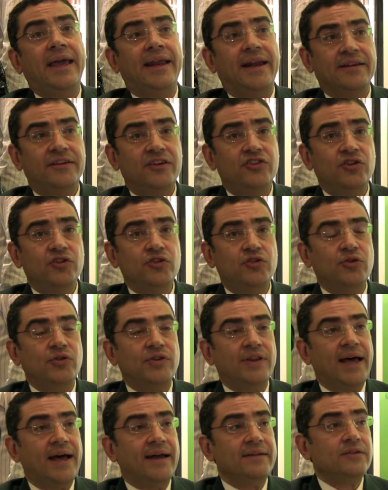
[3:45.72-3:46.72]
In addition
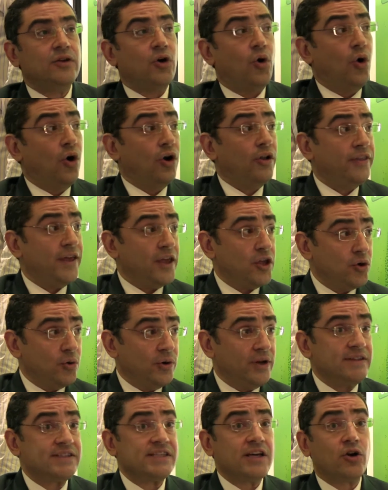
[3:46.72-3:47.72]
to that, all the
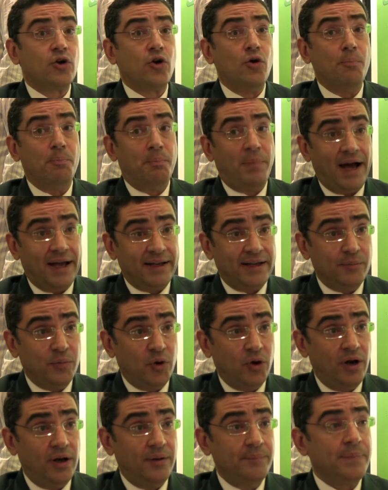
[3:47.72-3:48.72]
units are
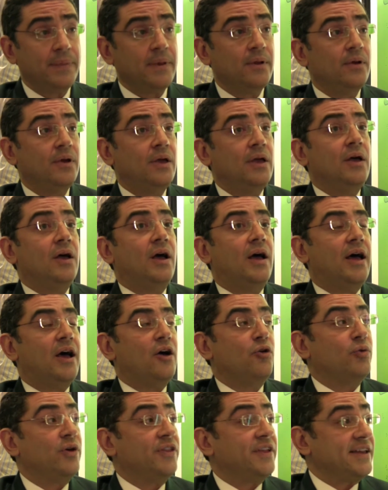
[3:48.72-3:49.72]
compatible
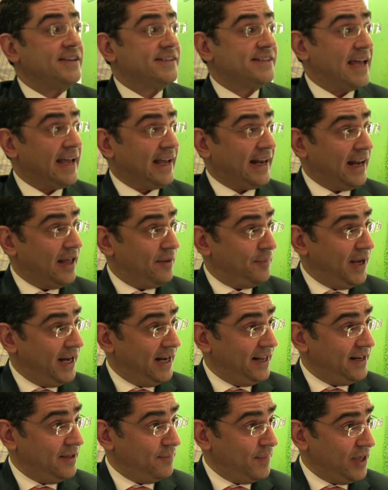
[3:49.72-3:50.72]
with
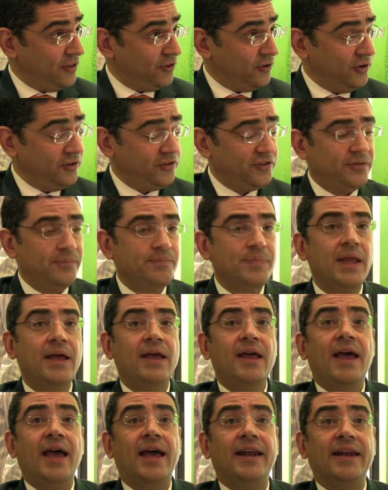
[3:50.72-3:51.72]
recyclability methods,
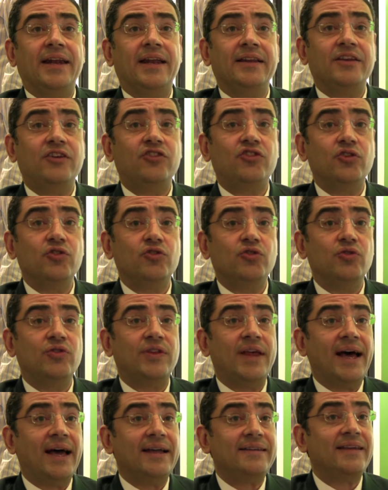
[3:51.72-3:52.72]
and in addition to
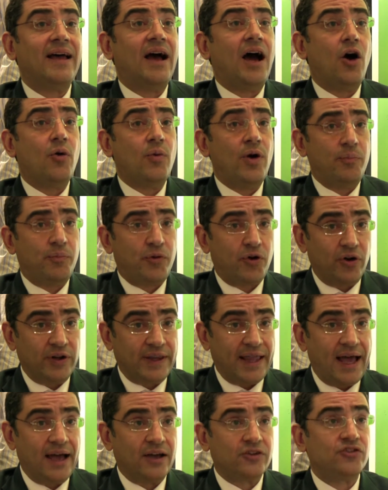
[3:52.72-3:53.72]
that, our
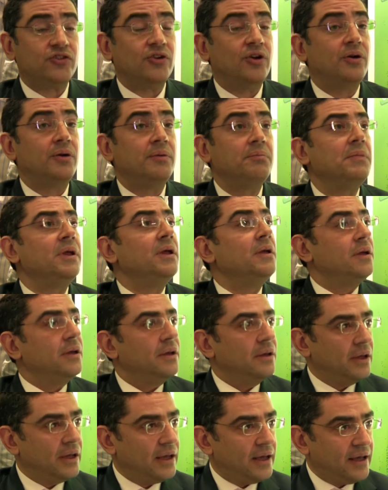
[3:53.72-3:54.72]
production,
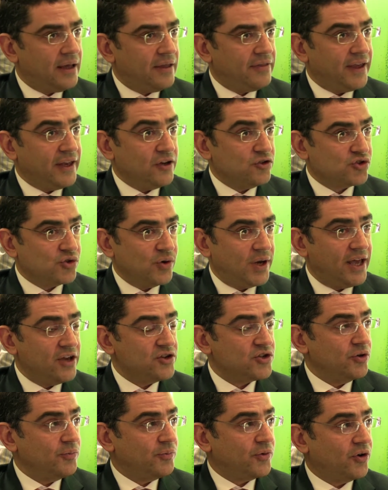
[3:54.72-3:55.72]
the
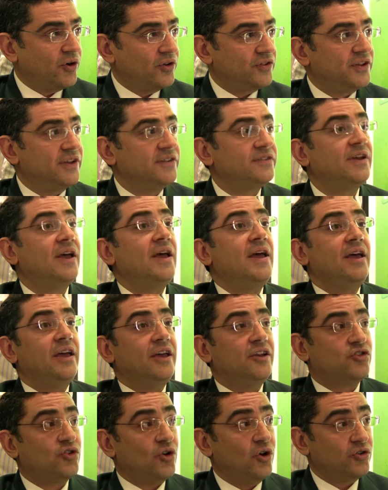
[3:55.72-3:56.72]
insulation process,
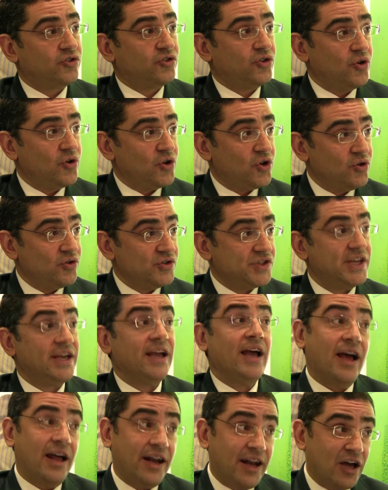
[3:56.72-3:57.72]
is also
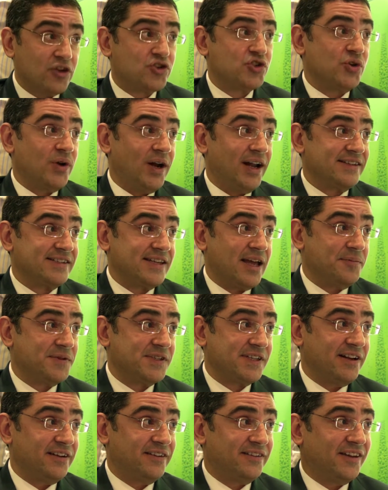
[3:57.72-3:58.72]
using natural
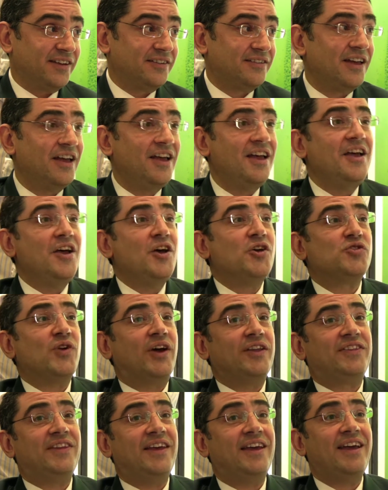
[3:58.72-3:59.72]
substances.
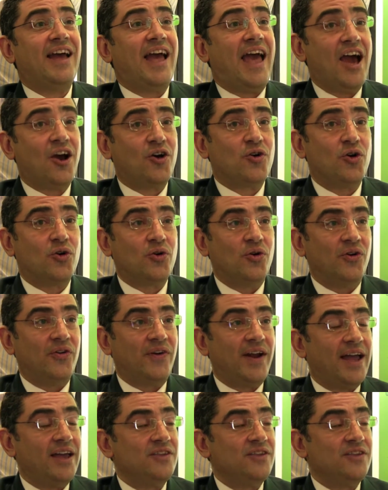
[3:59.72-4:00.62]
So I think EcoCool